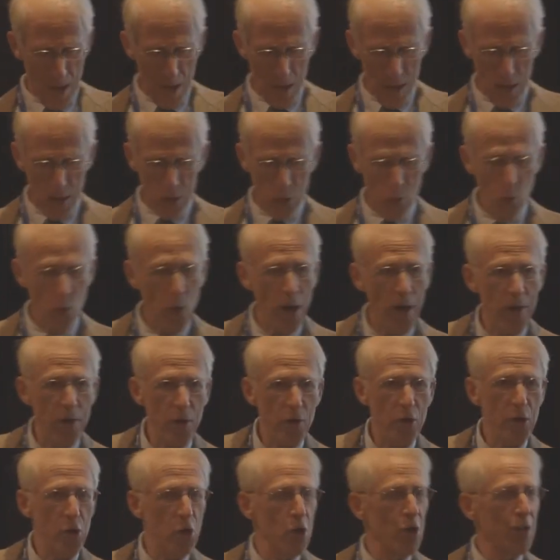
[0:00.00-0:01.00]
is
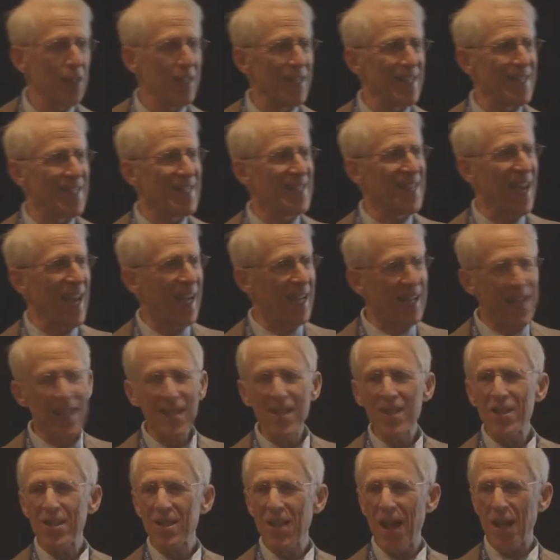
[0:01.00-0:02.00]
whether during the
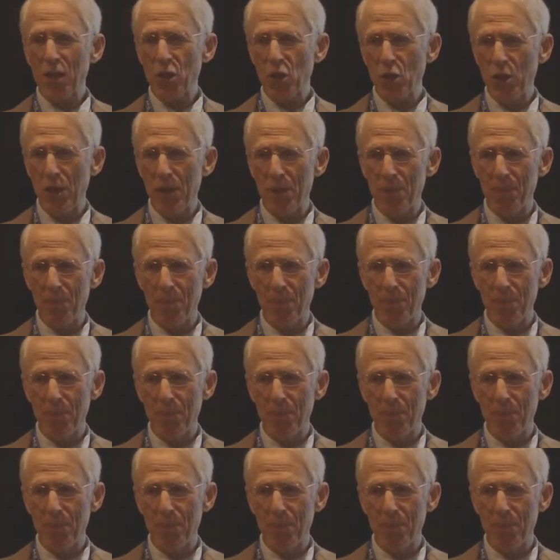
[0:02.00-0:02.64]
second session,